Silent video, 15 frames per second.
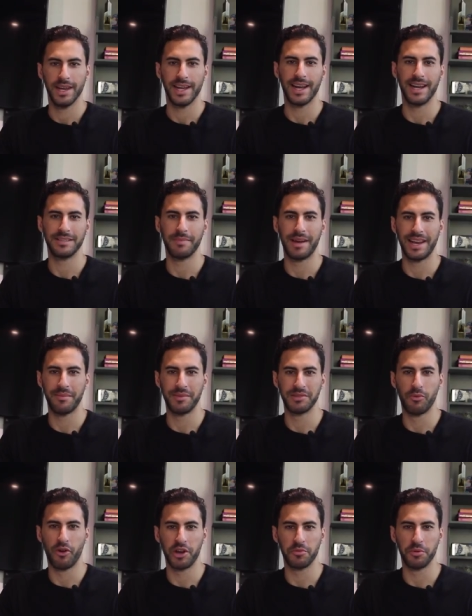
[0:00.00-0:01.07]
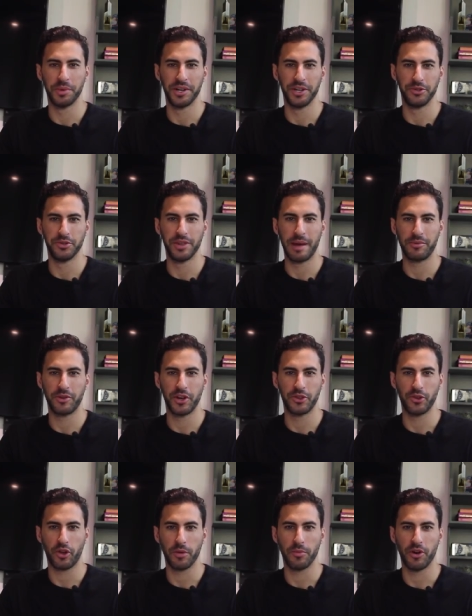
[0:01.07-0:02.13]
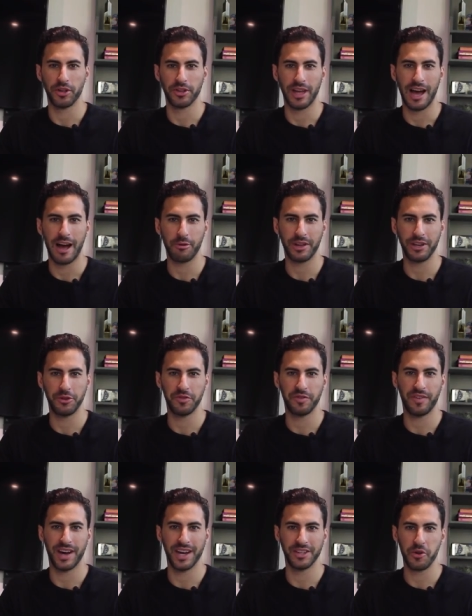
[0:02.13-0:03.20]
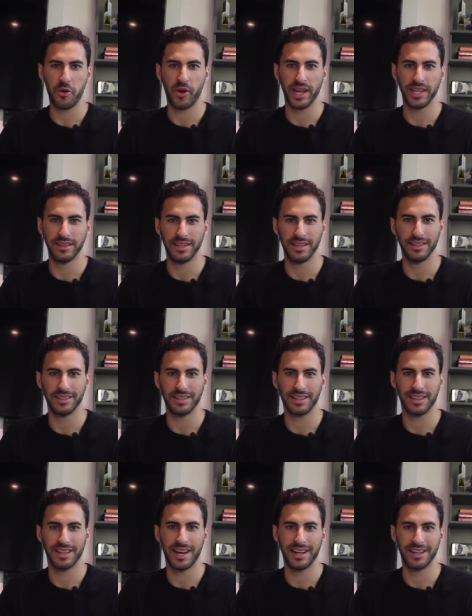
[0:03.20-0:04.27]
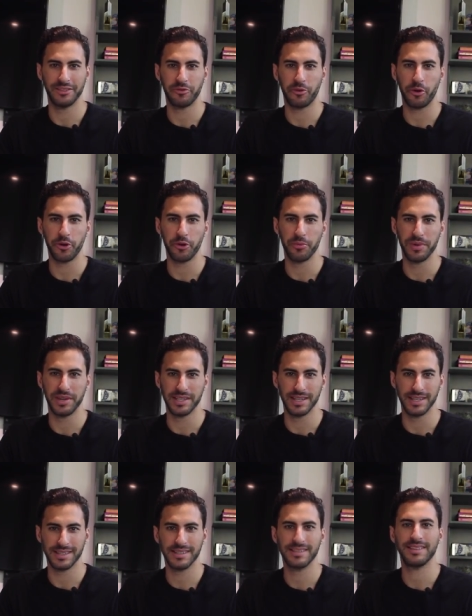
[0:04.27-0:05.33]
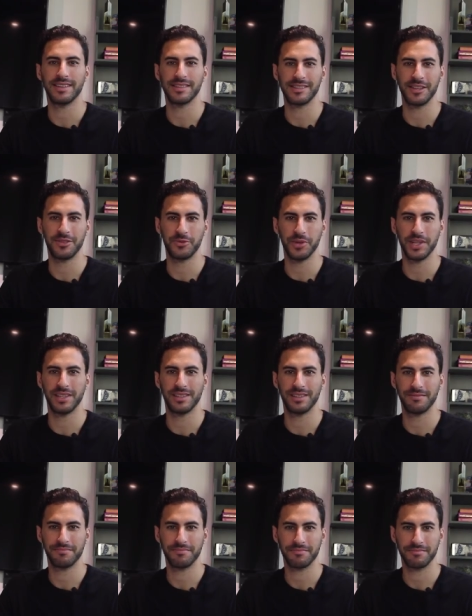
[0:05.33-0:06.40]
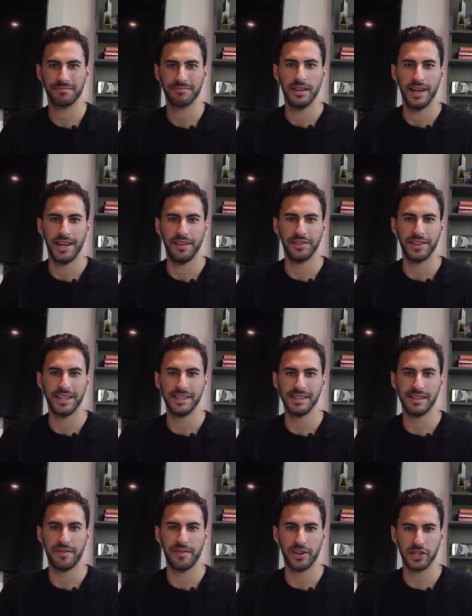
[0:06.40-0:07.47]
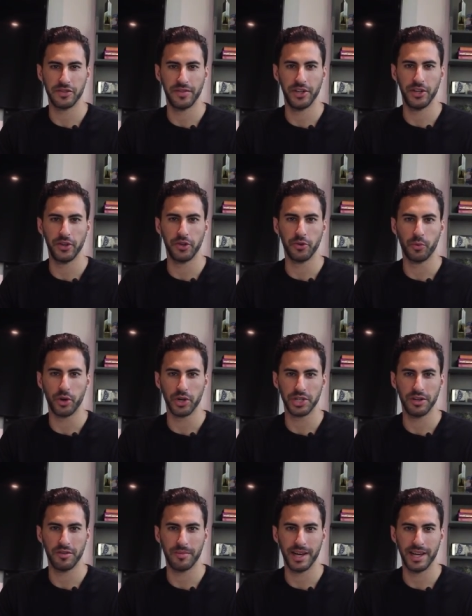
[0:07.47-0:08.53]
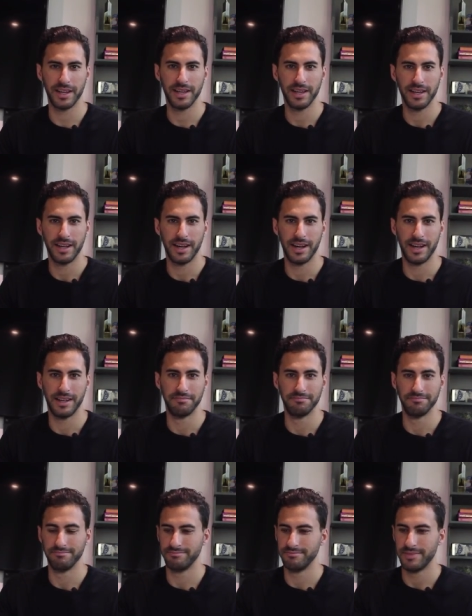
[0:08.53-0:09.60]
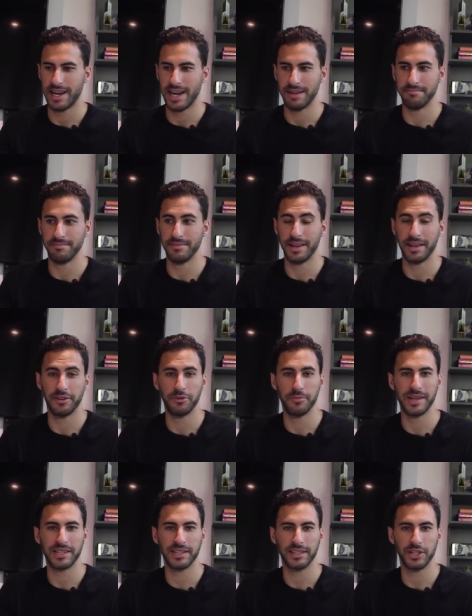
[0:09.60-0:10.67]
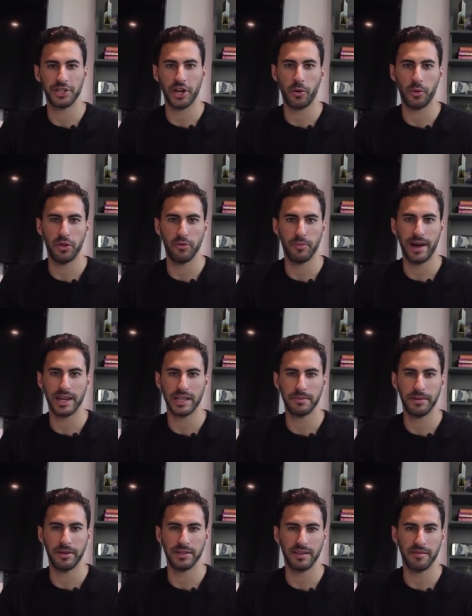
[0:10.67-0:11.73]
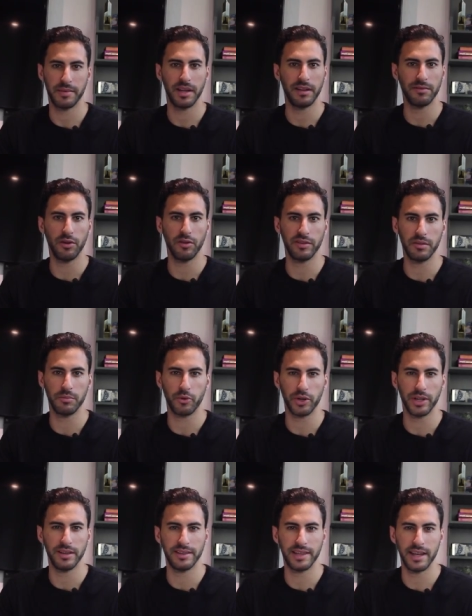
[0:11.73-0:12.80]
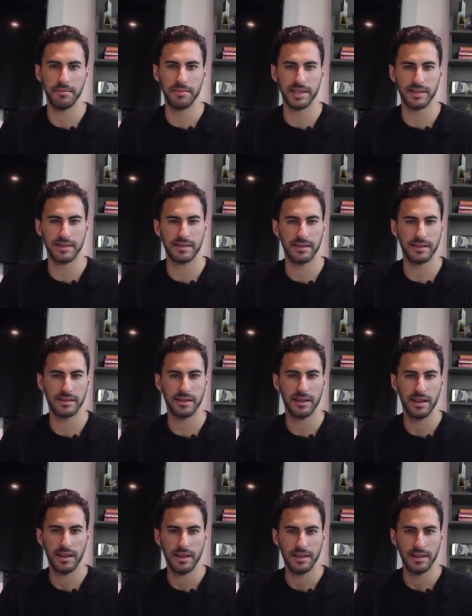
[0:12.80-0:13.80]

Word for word: Hey guys, my name is Moran Pober and today I'm going to talk about how can you find your ideal client for your business. Let's get to it. And if this is the first video you're watching of mine, um, I'm here to basically share with you my experience. I've been involved in more than 10 businesses,